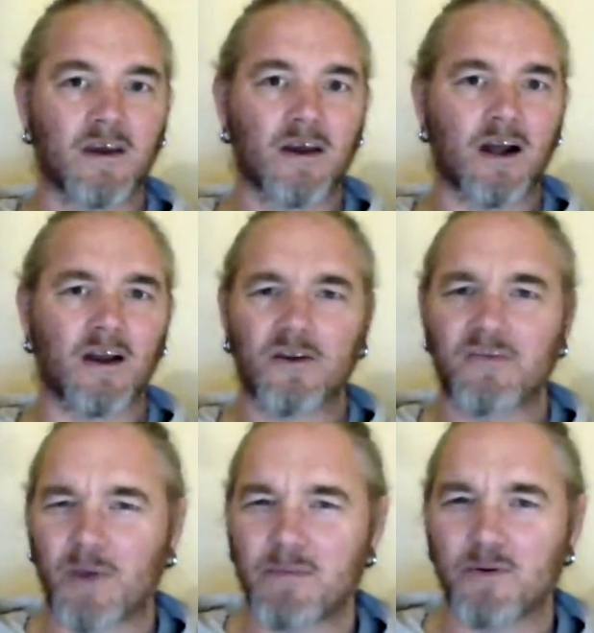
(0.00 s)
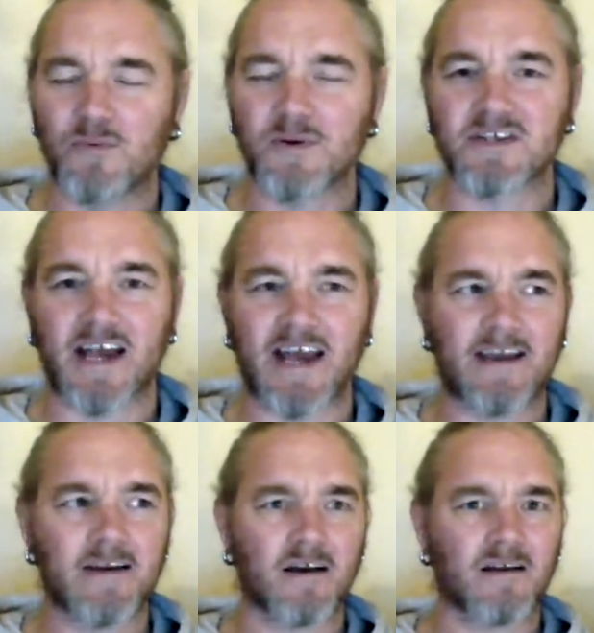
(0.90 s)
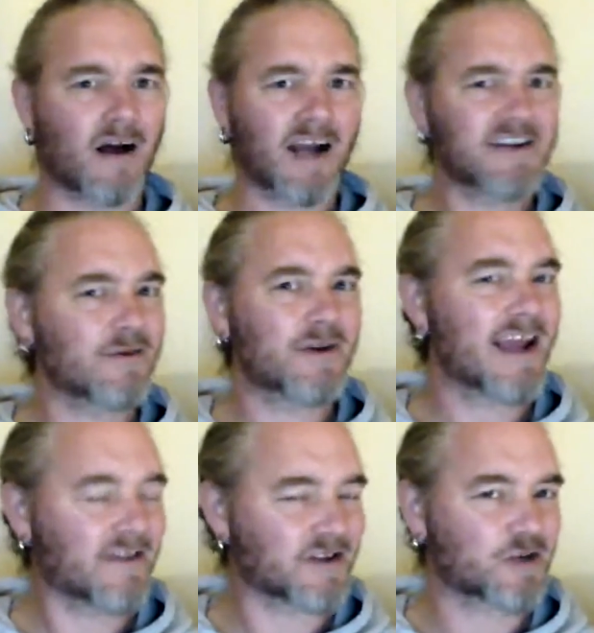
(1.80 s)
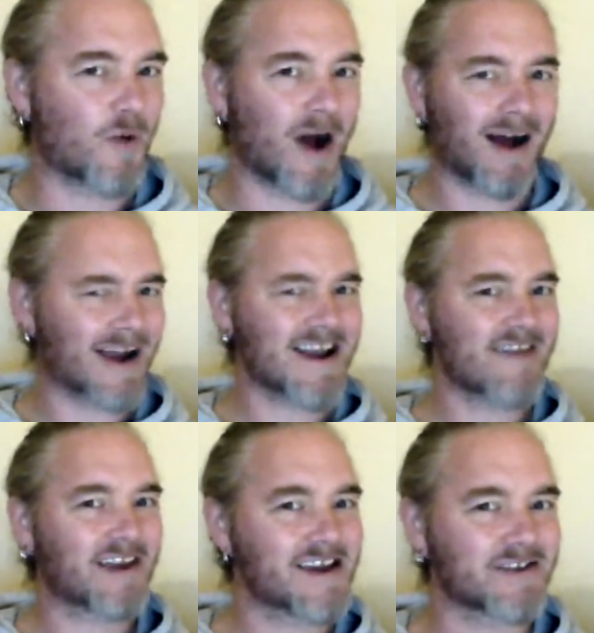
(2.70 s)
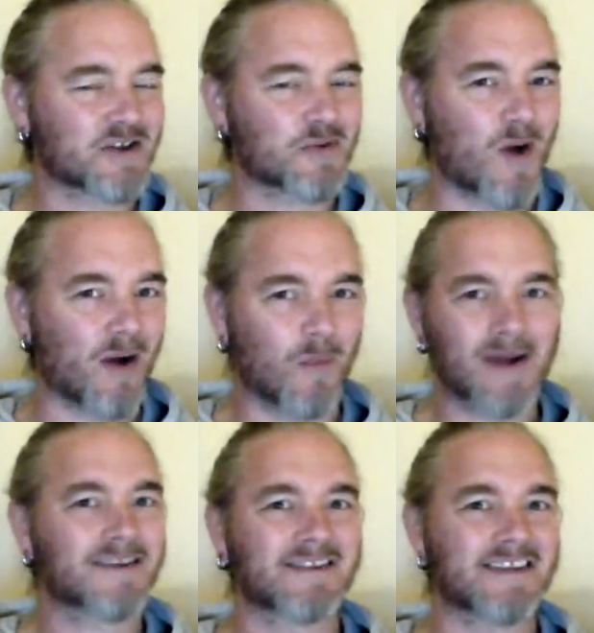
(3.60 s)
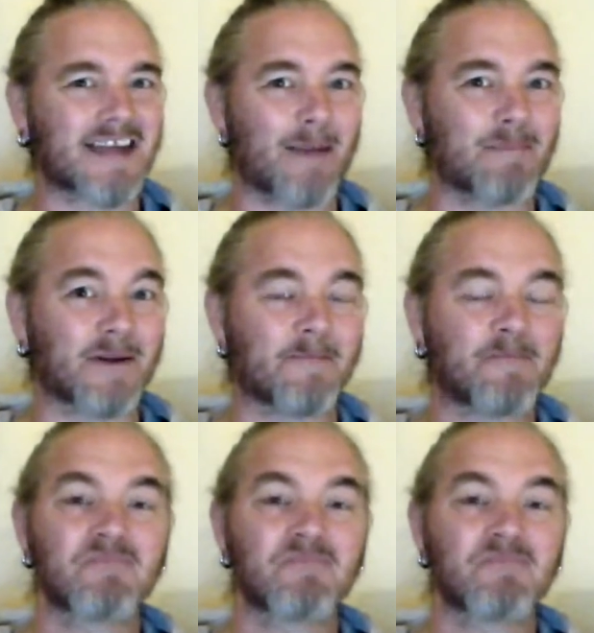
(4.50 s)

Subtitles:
A lot of people will say, I don't hear the schwa. I never hear the schwa. When does this happen?